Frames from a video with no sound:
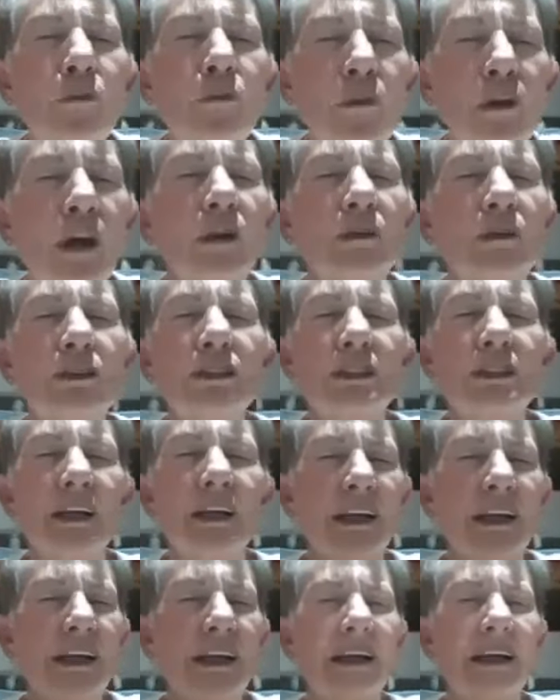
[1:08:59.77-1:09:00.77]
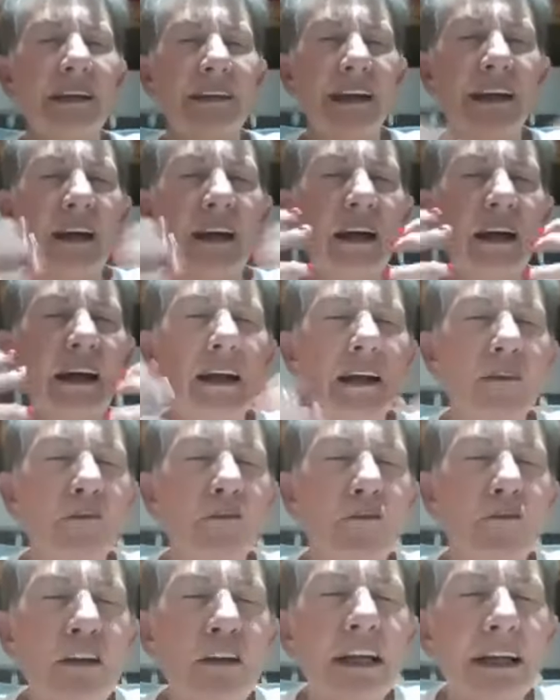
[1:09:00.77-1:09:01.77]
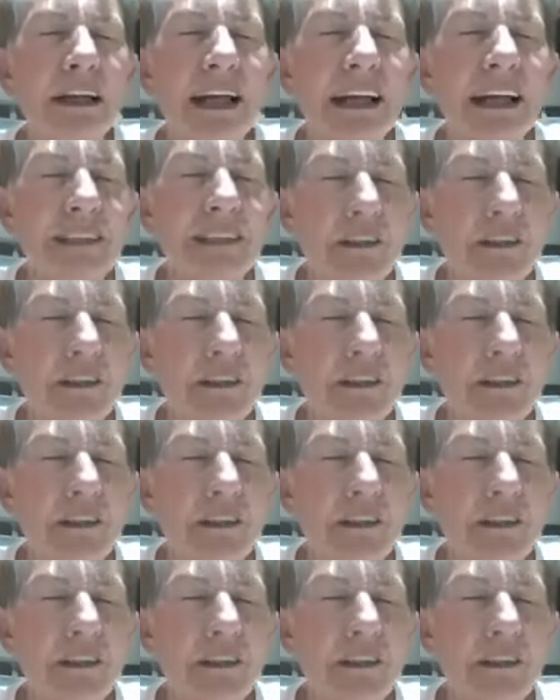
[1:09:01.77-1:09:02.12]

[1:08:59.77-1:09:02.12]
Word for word: those that feel as